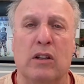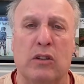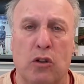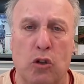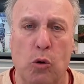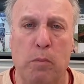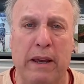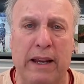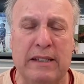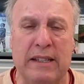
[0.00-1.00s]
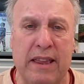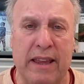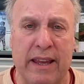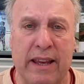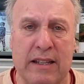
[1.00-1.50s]
The 2 biggest
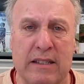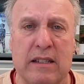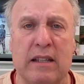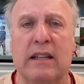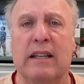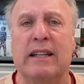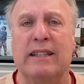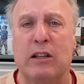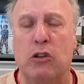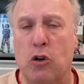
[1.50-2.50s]
things that